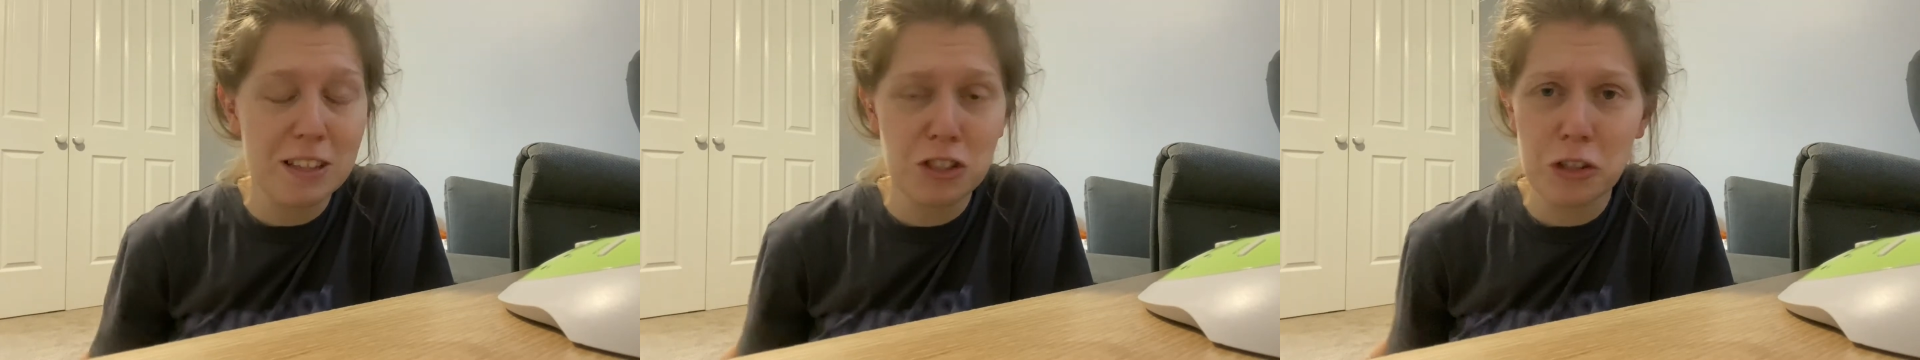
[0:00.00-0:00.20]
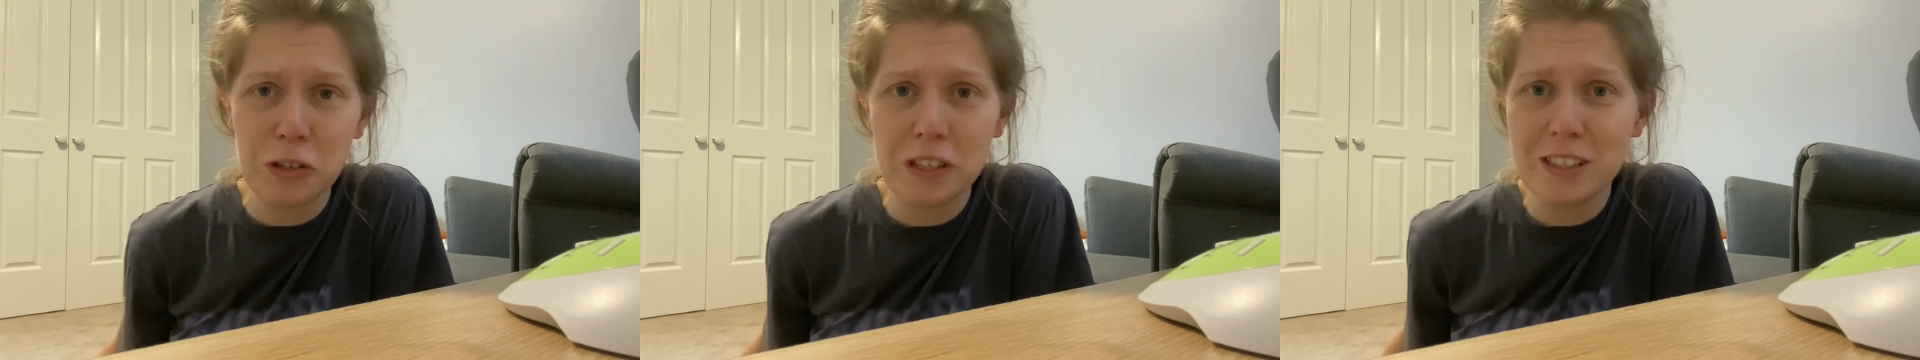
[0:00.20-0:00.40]

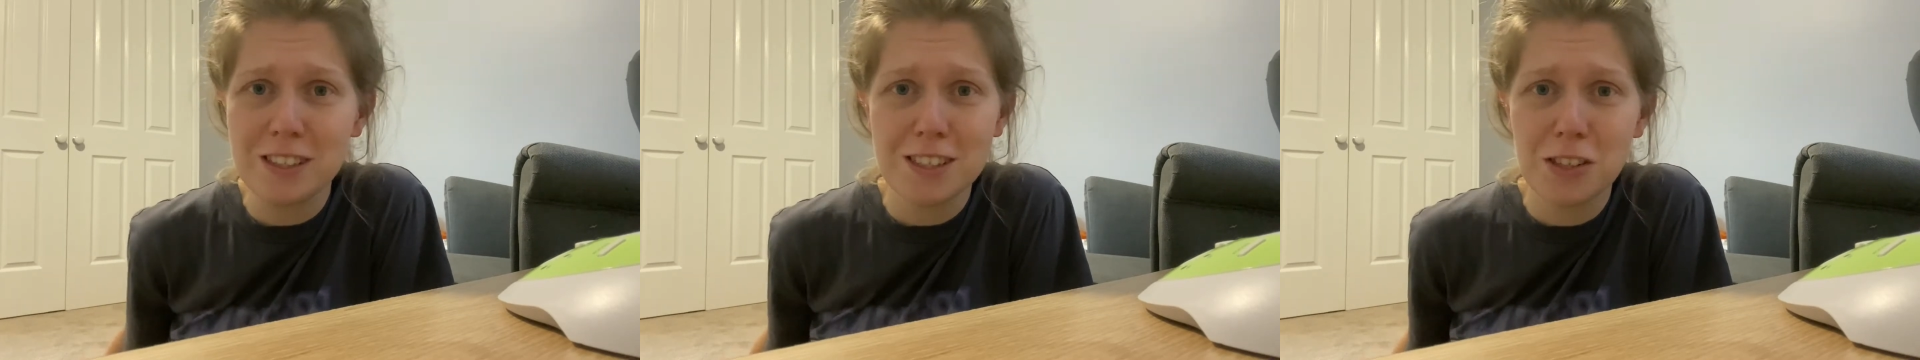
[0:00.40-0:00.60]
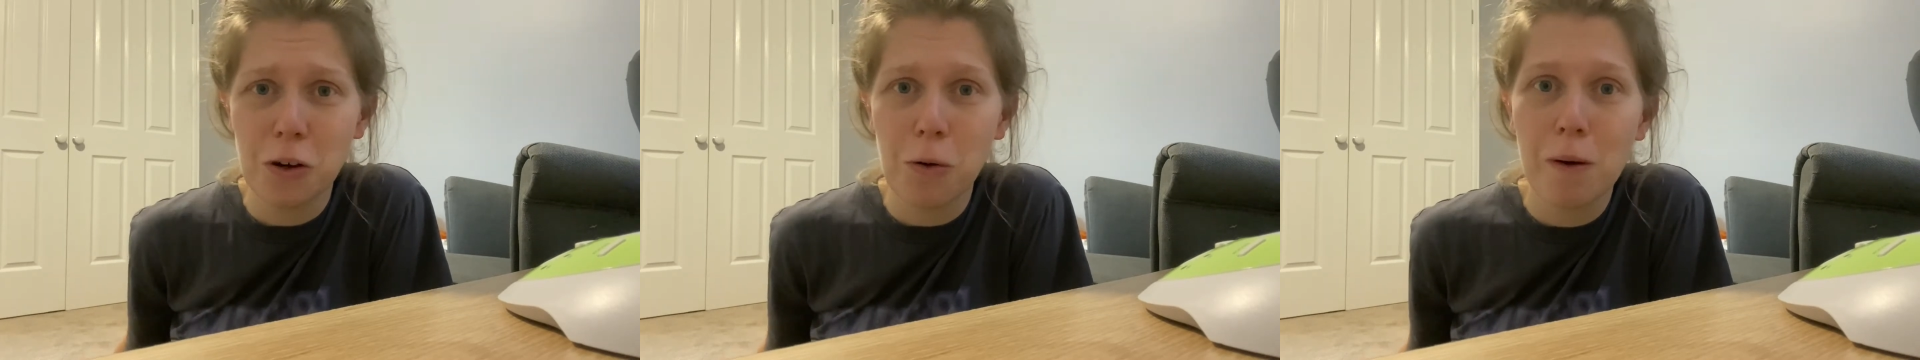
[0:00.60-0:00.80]
and Junie
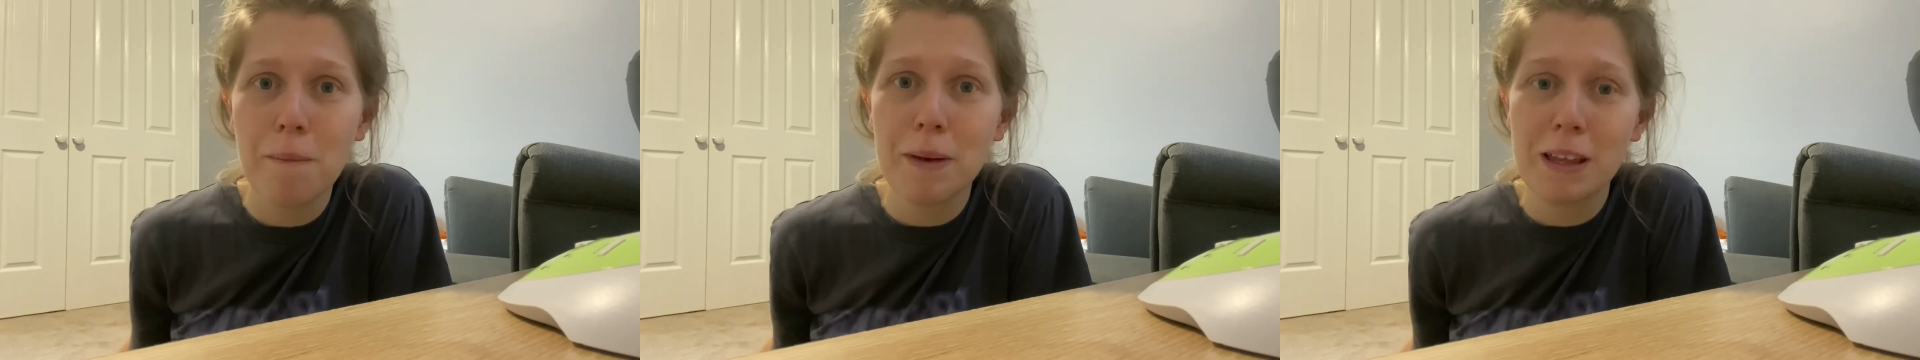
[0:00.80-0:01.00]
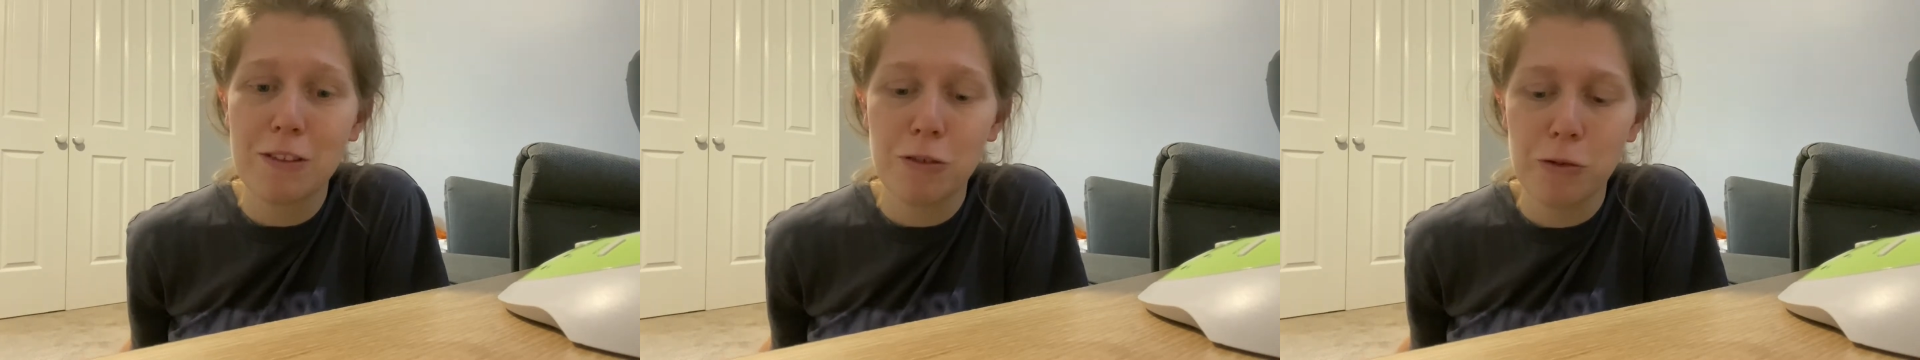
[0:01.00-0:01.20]
did not want
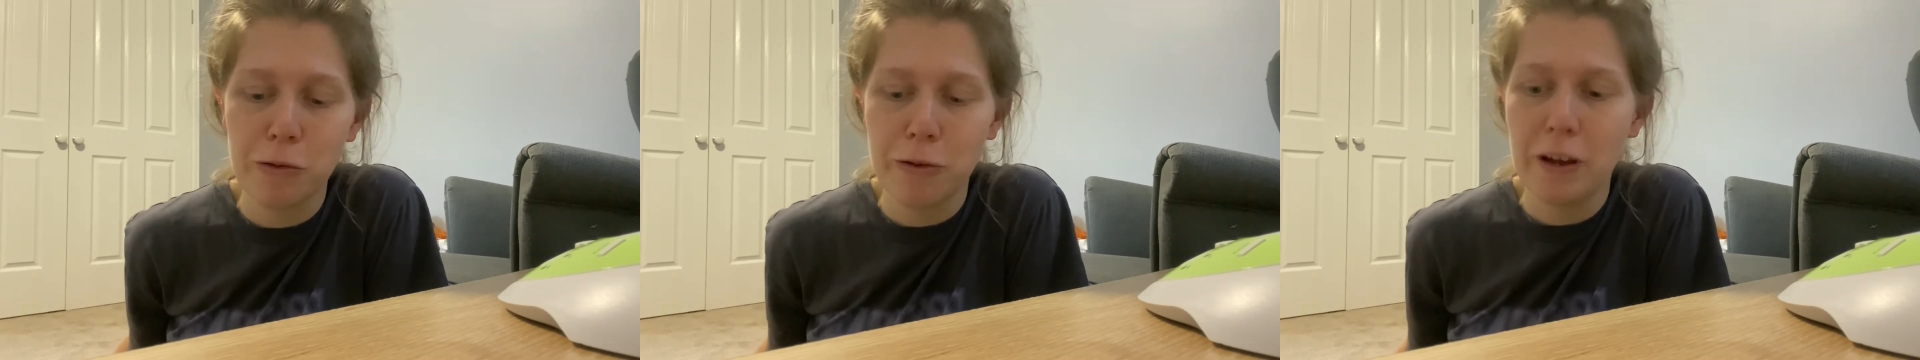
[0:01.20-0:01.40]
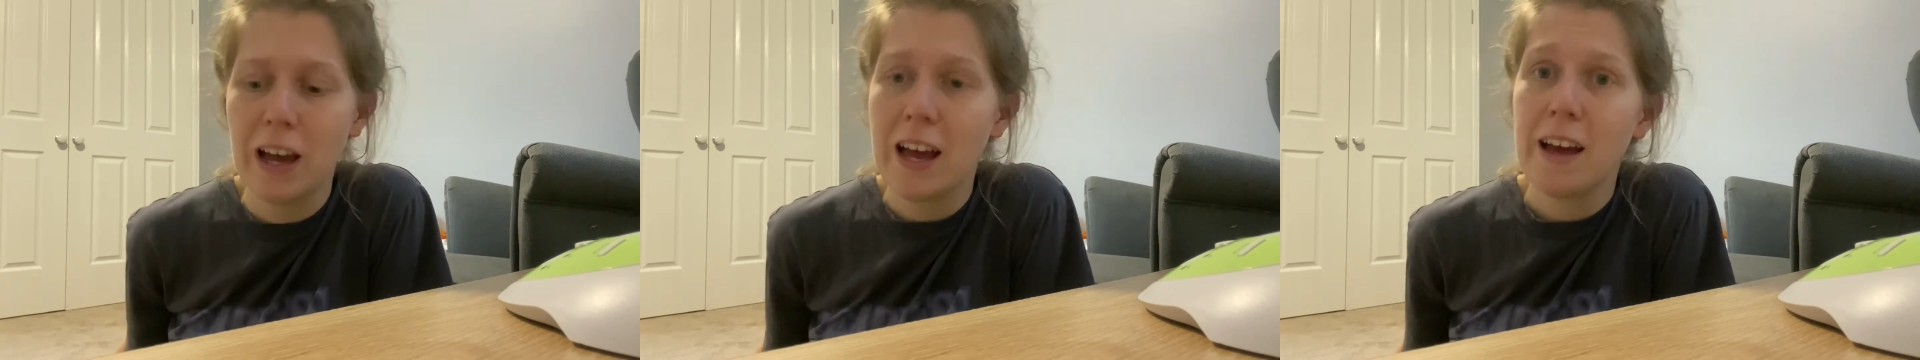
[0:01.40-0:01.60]
me
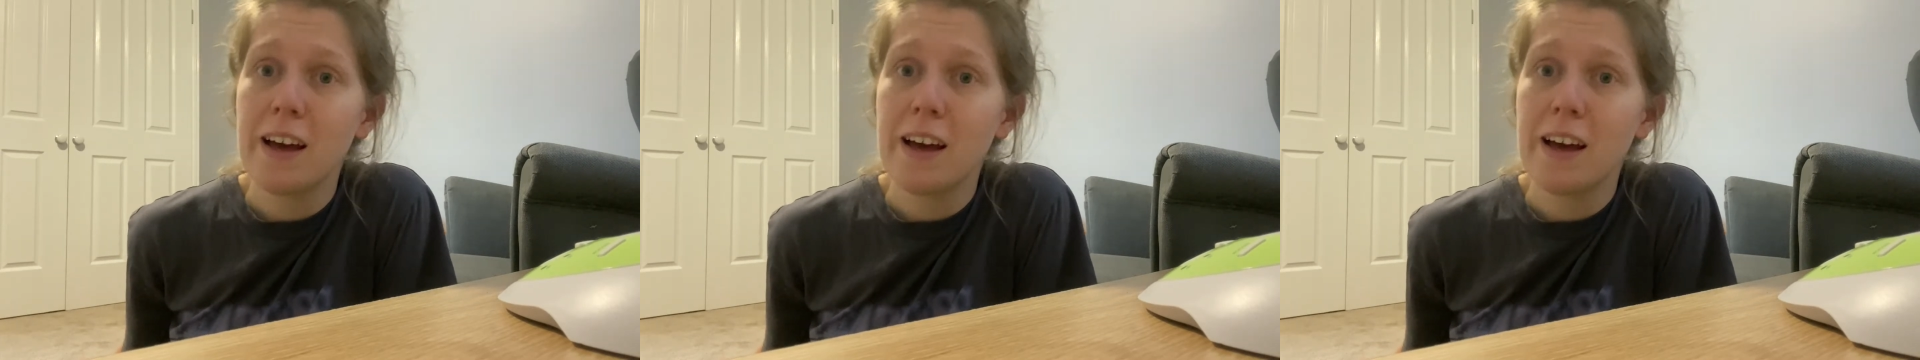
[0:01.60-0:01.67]
to